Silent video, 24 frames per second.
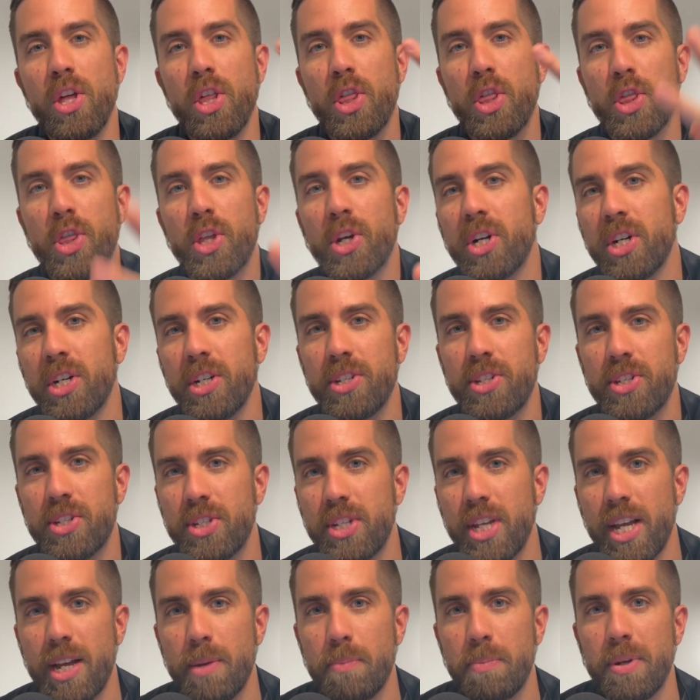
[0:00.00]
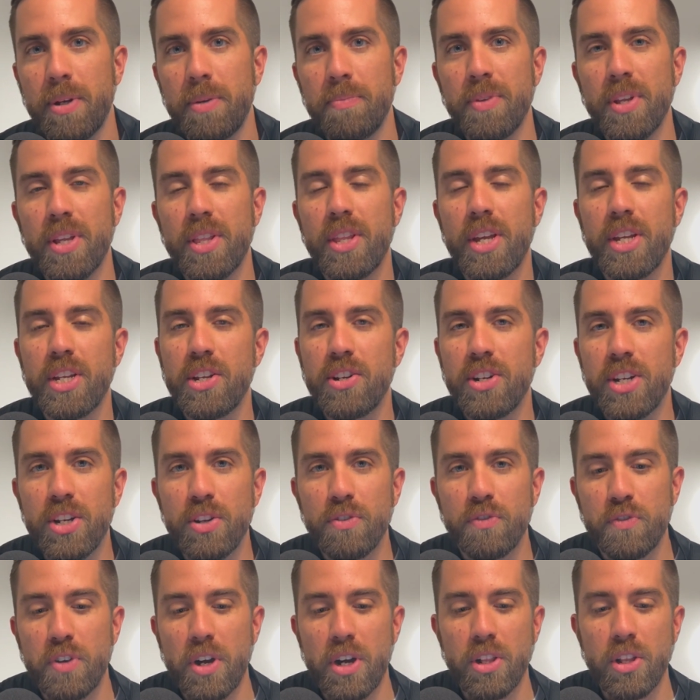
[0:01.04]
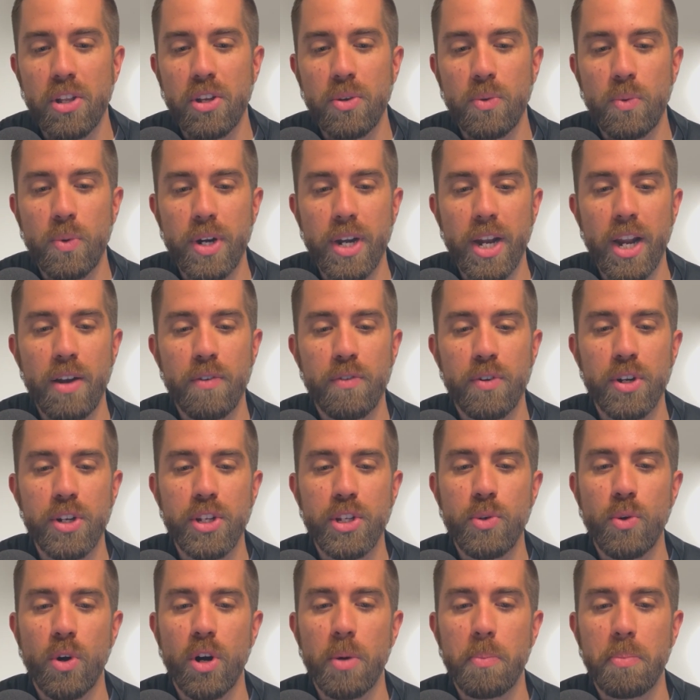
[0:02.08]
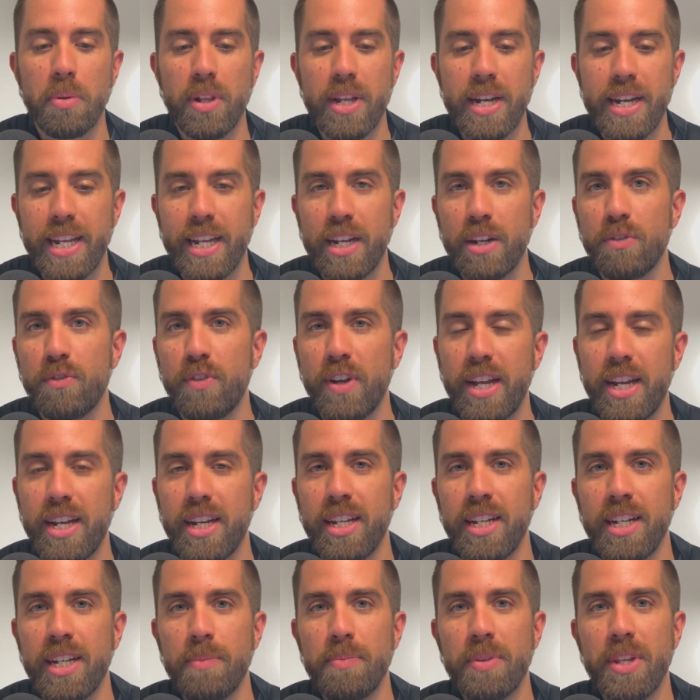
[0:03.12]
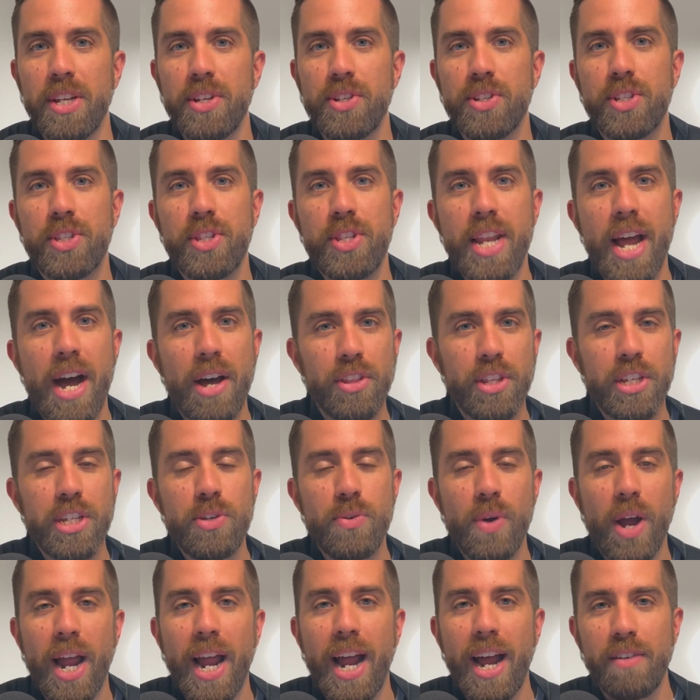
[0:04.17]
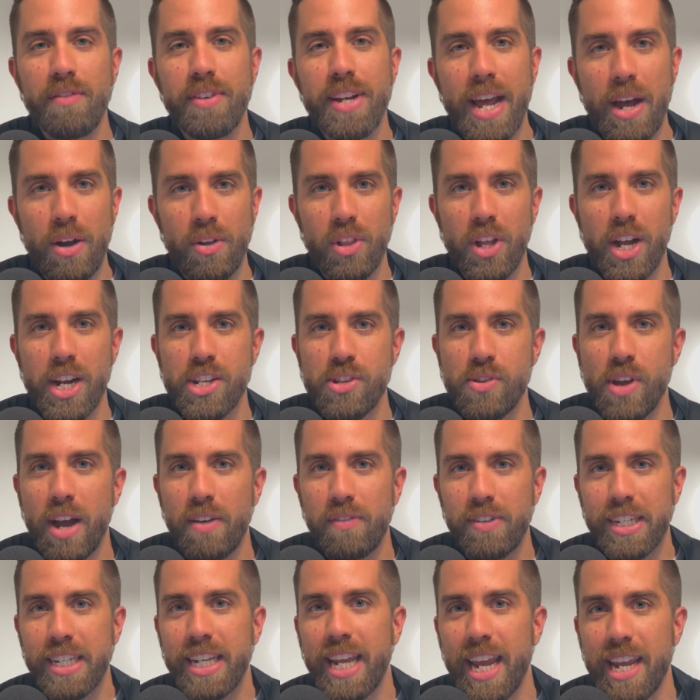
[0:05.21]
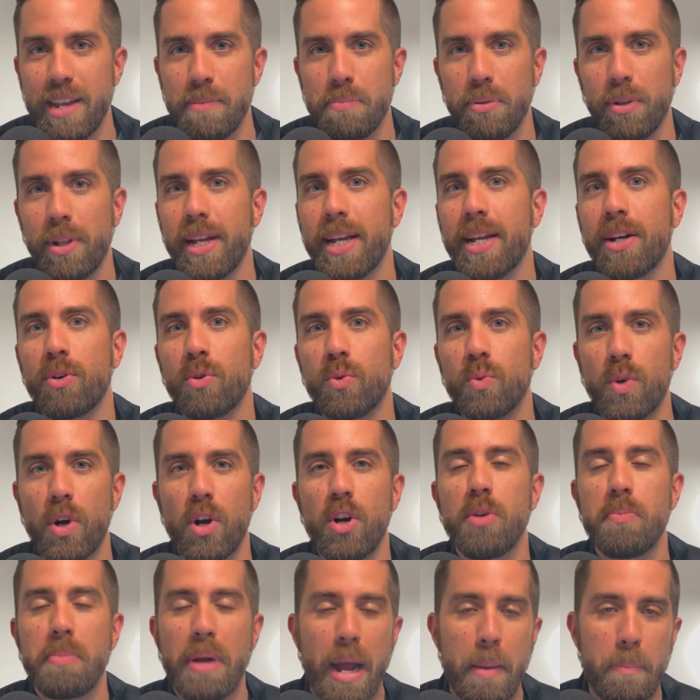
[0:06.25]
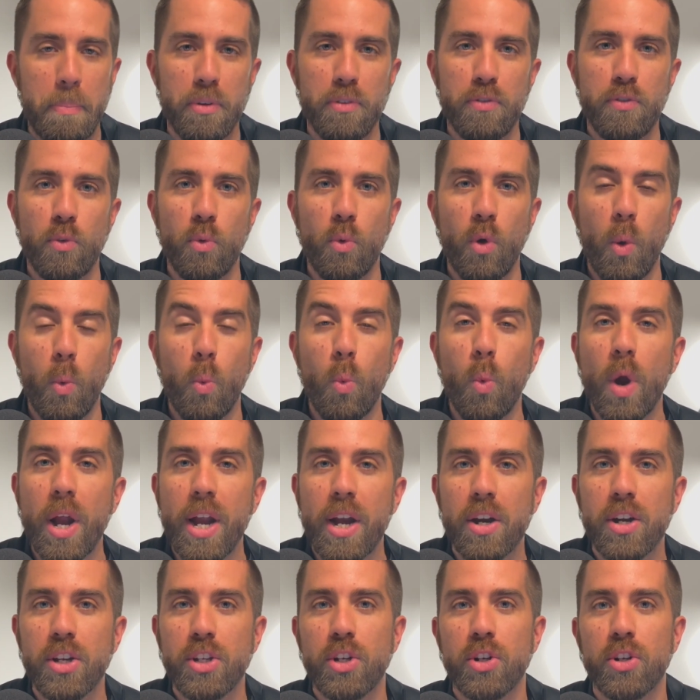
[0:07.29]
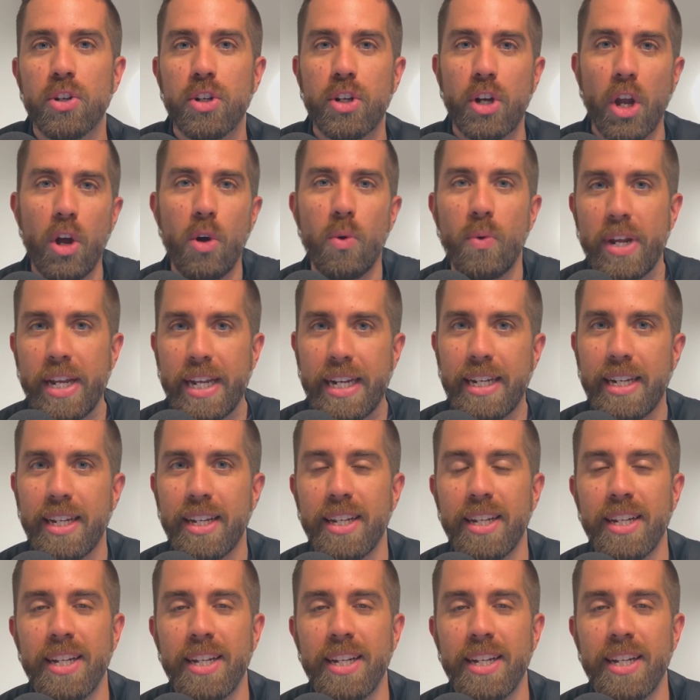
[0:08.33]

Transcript: third step that you need to follow whenever you are planning an event is, now that you have an outline, you have a game plan, a roadmap of where you're going,